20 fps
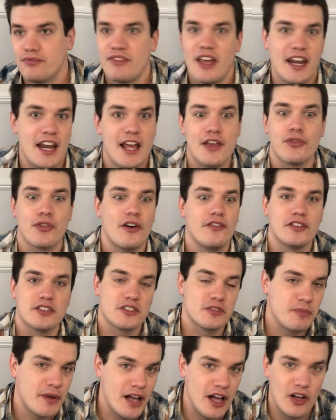an 8th level
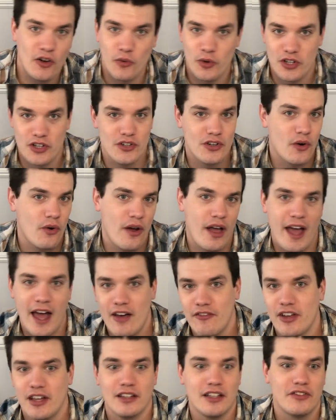spell when you don't
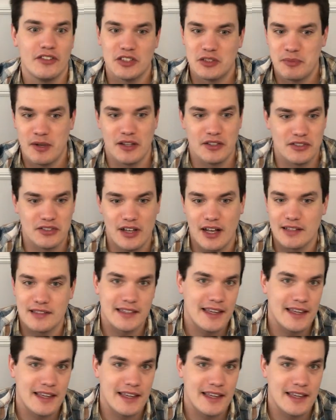have 8 level spell slots.